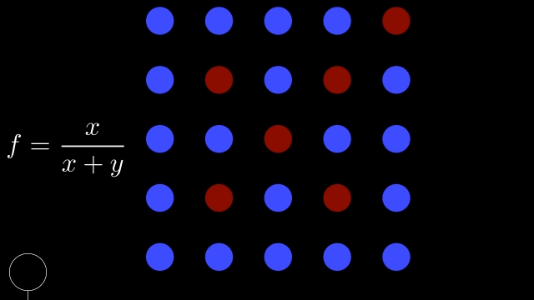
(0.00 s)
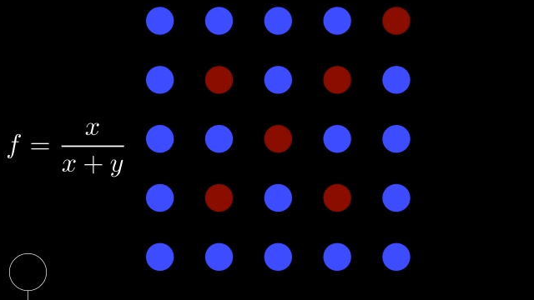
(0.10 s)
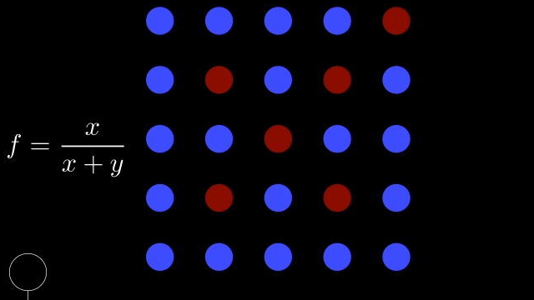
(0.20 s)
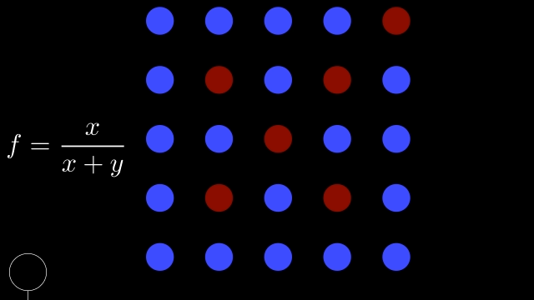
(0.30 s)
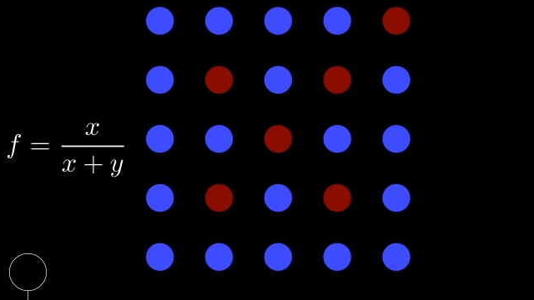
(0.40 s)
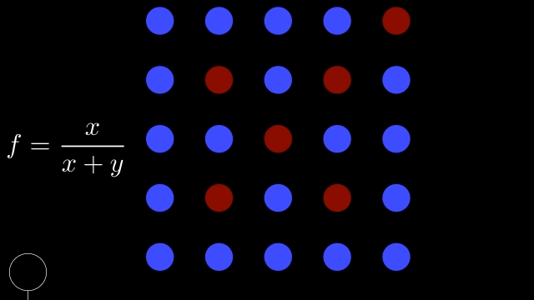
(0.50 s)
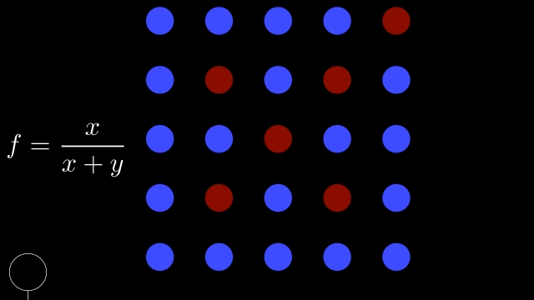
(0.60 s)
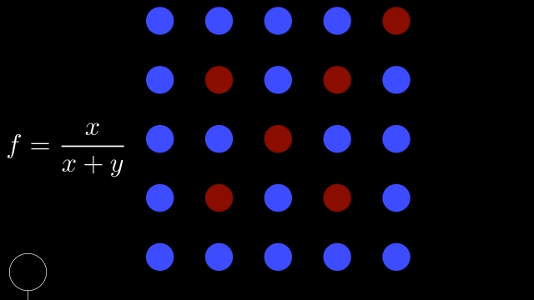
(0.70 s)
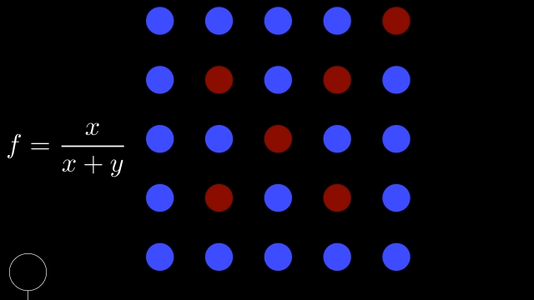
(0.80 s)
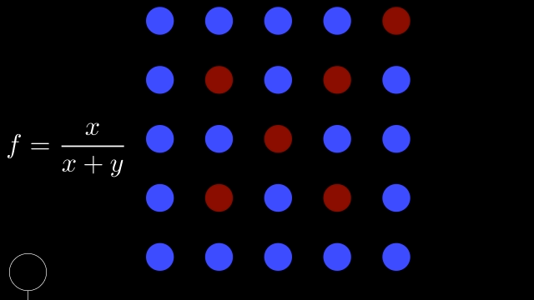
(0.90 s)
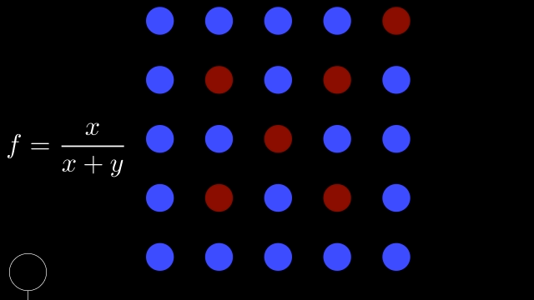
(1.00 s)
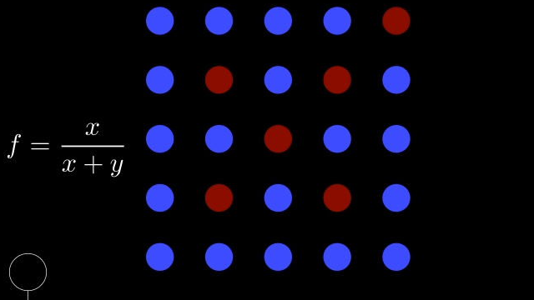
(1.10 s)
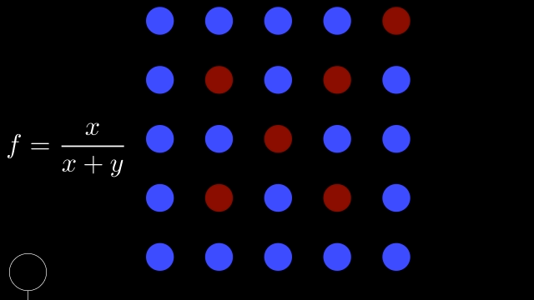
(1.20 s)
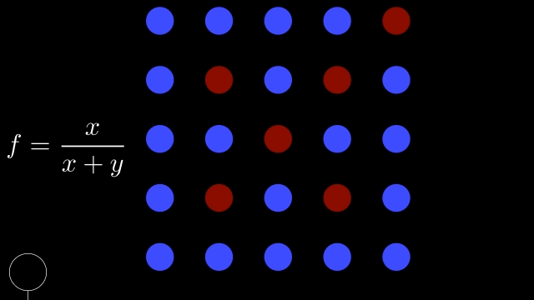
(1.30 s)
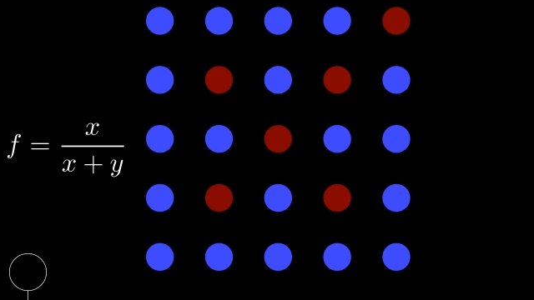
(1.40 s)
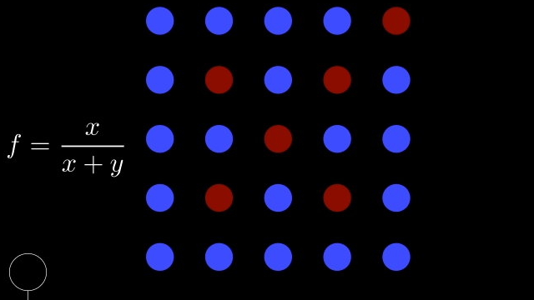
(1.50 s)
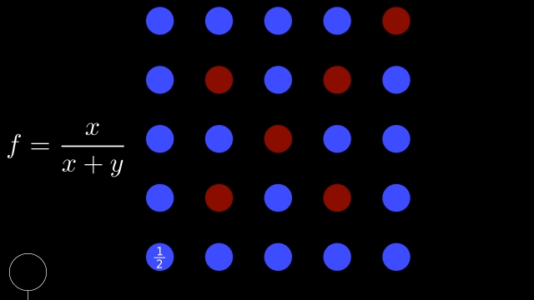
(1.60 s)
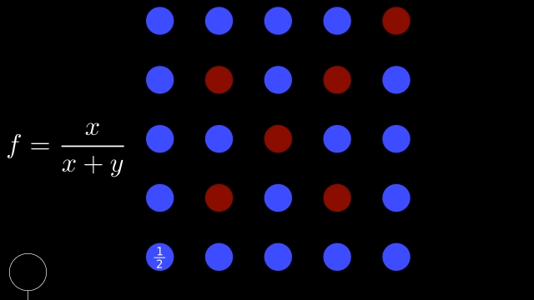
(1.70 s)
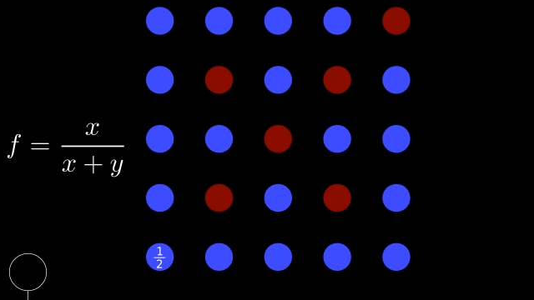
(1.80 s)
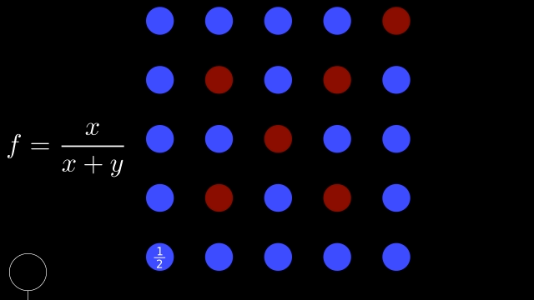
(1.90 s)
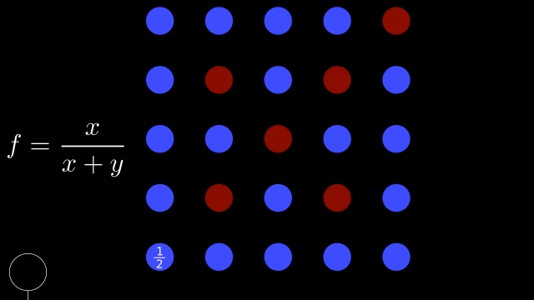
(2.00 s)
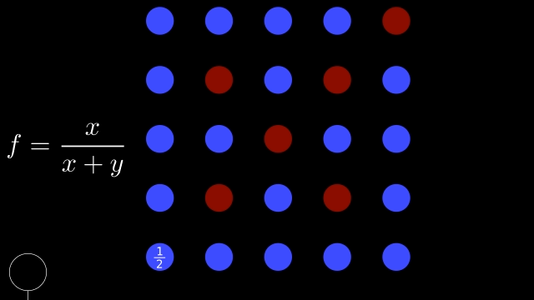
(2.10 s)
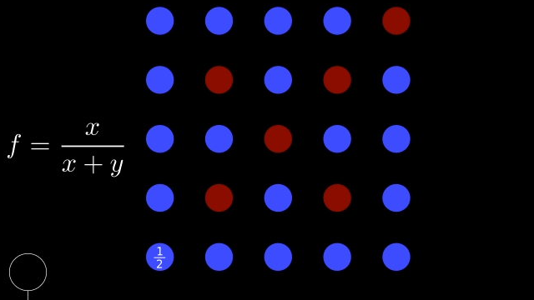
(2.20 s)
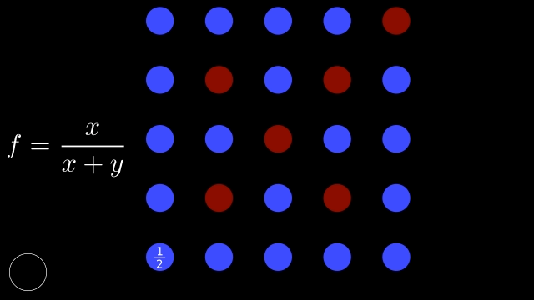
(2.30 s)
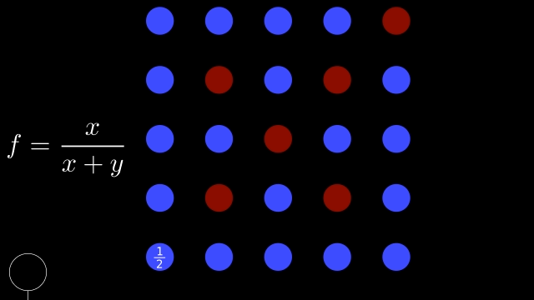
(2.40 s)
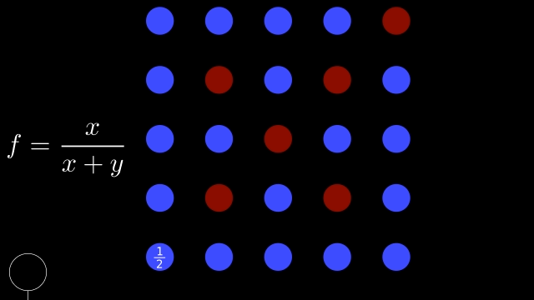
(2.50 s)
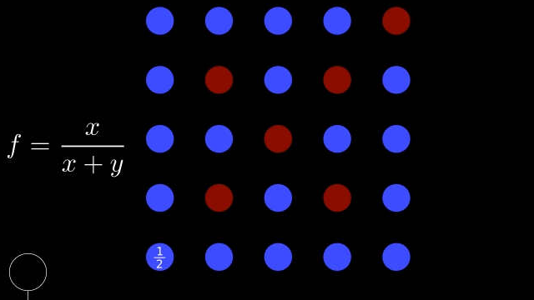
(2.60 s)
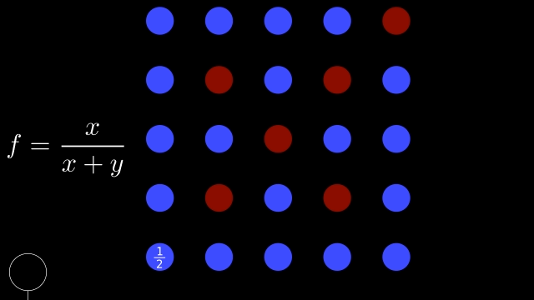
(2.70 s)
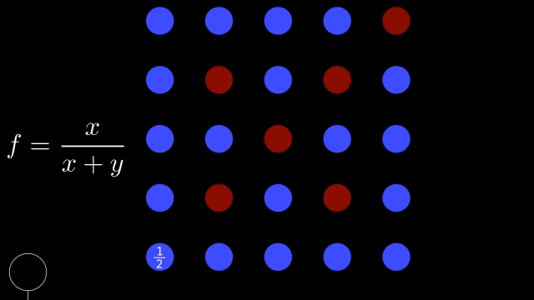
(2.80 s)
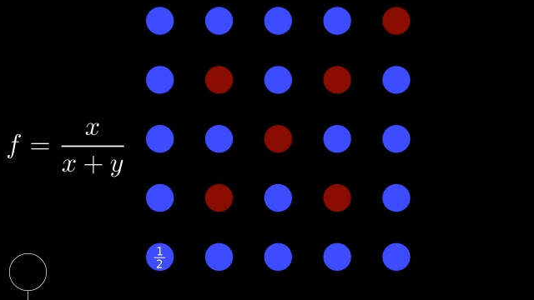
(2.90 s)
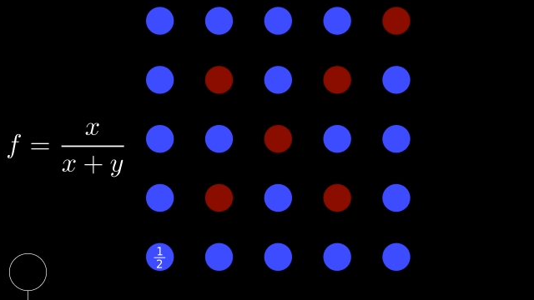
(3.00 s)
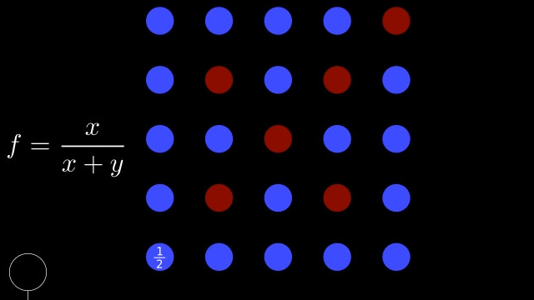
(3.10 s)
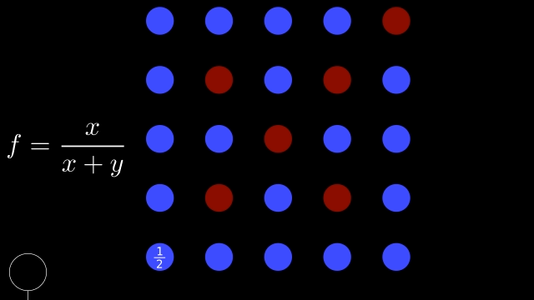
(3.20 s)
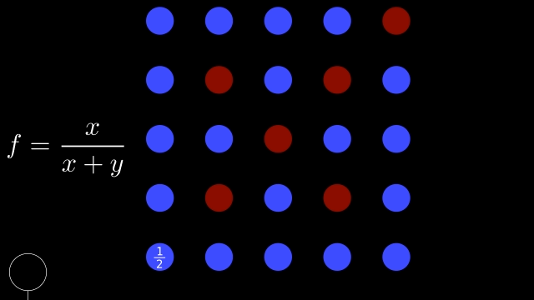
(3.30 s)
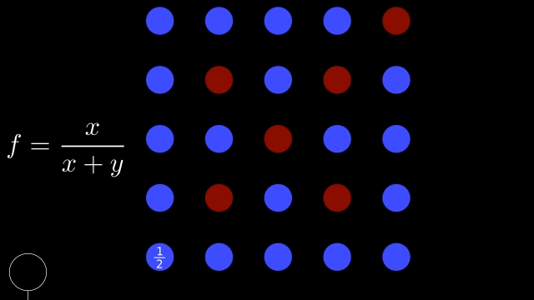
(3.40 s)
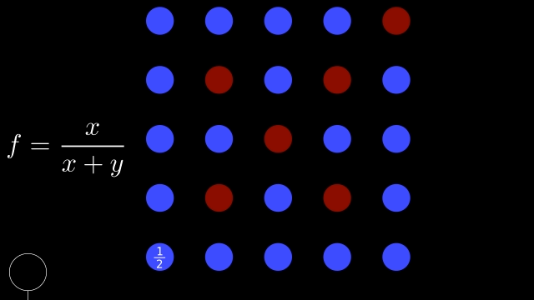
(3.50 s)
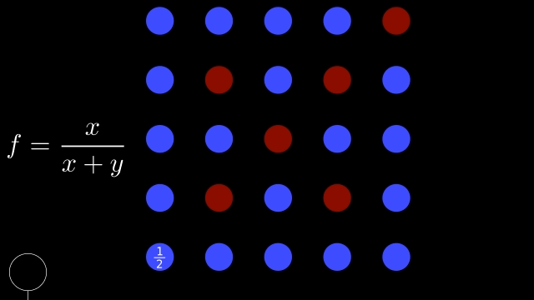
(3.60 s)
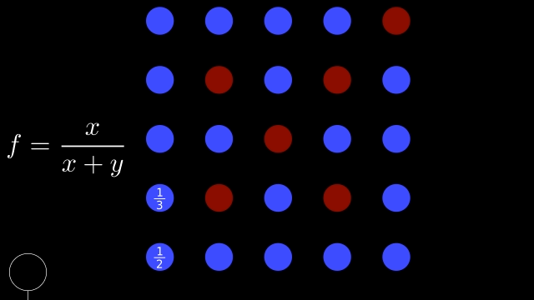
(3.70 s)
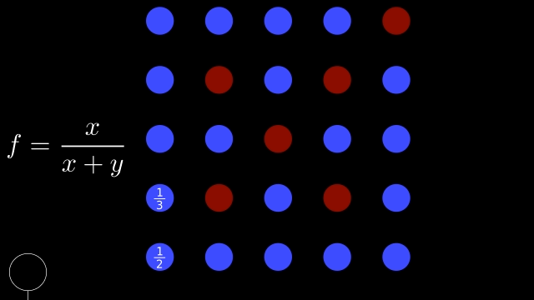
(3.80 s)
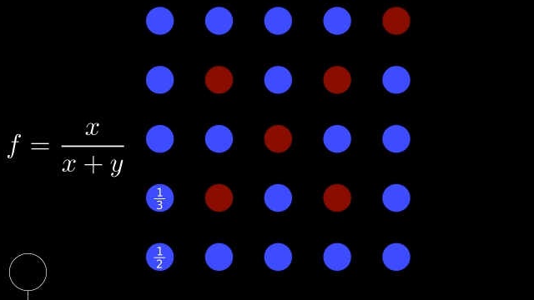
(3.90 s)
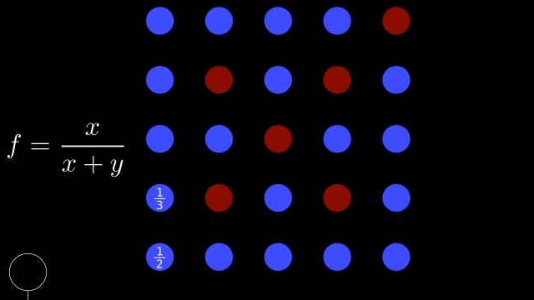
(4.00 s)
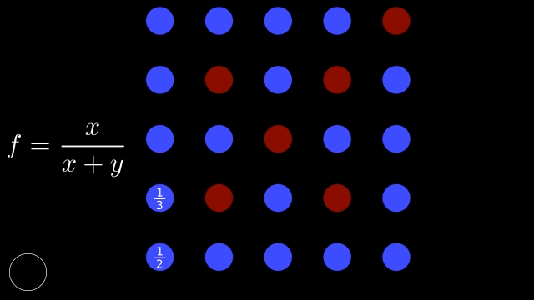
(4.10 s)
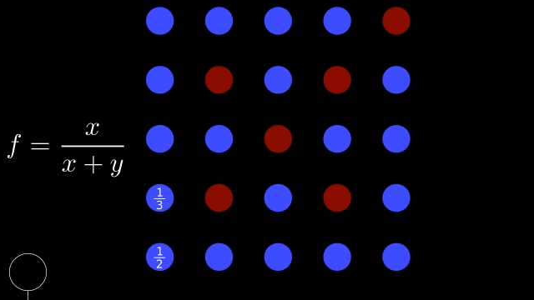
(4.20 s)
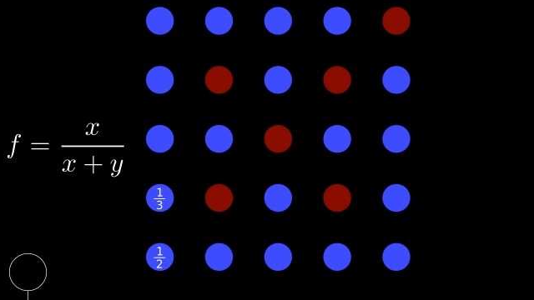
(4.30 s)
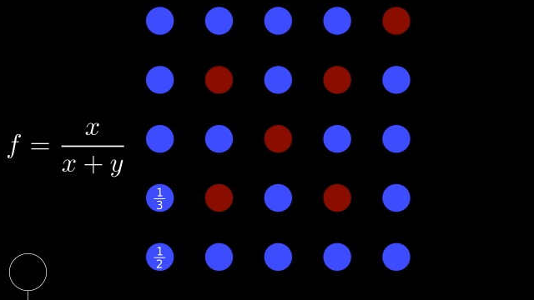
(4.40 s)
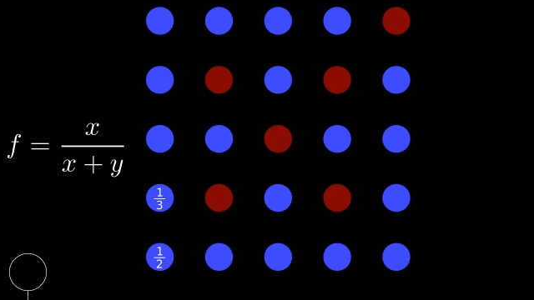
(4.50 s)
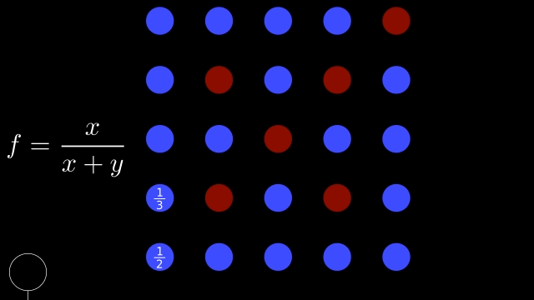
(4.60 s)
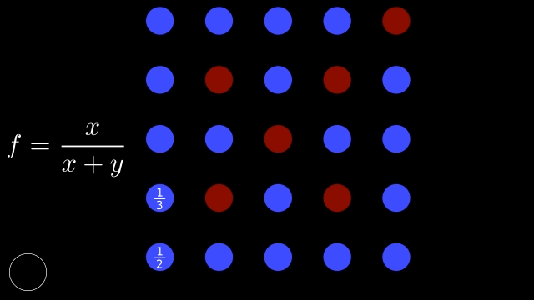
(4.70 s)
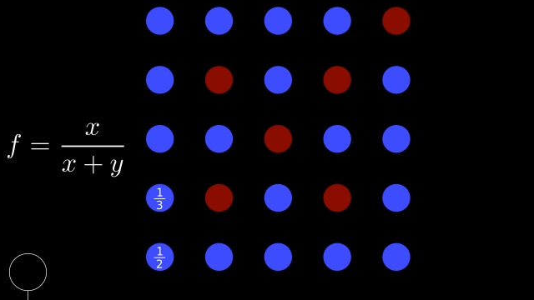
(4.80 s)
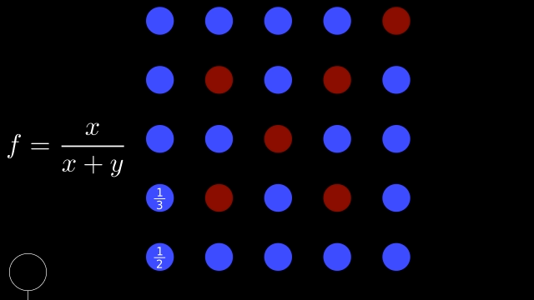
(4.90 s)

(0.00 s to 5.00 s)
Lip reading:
Nobody's mouth can be seen.